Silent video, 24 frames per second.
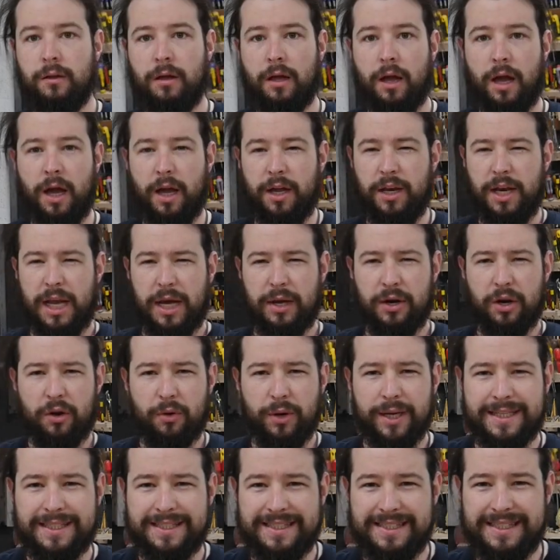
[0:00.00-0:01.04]
I now know
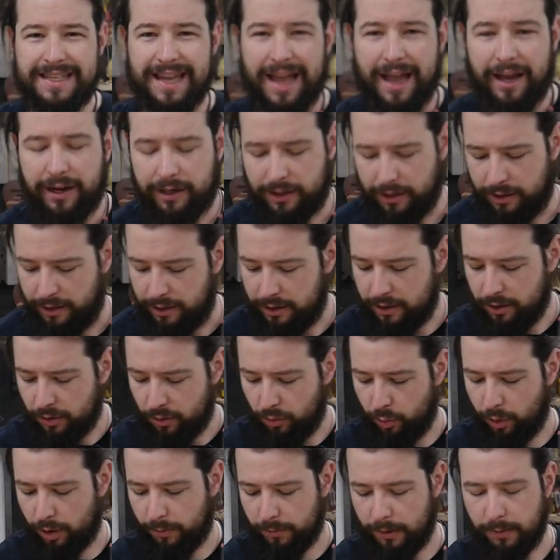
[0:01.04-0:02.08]
exactly
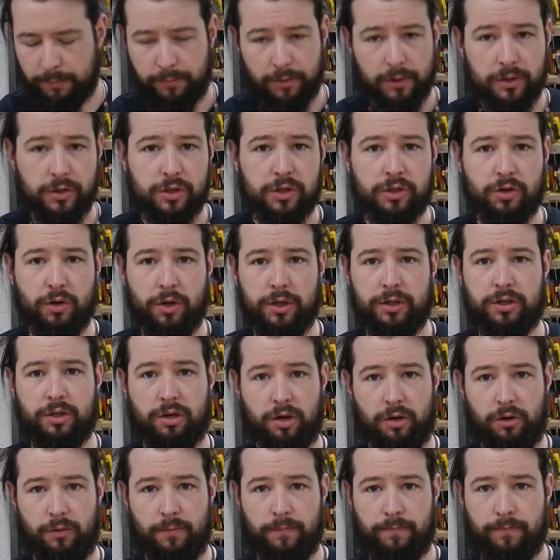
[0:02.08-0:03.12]
where my bridge is going to
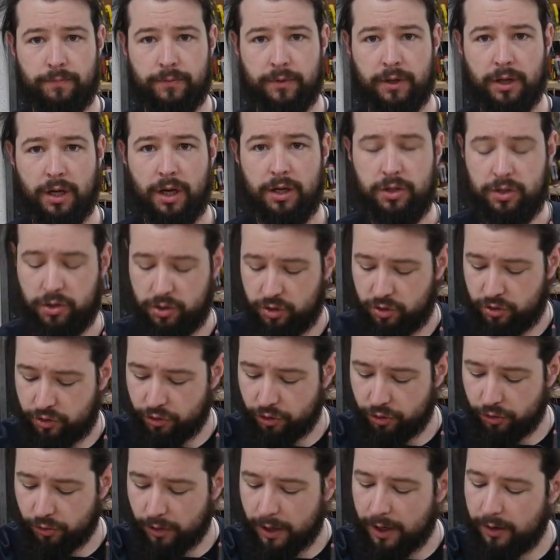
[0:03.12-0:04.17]
go. I just
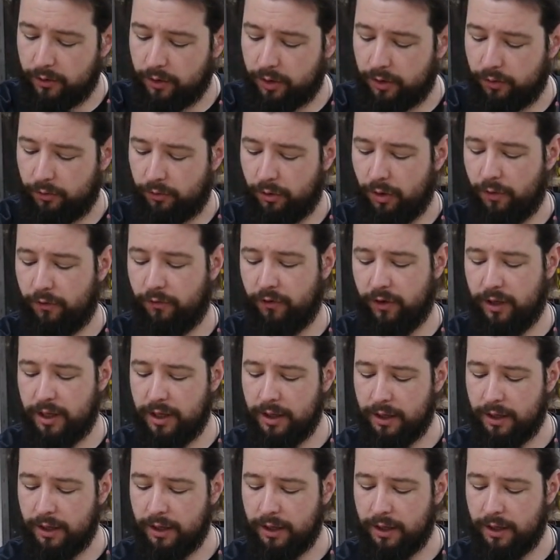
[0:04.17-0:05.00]
drew around it roughly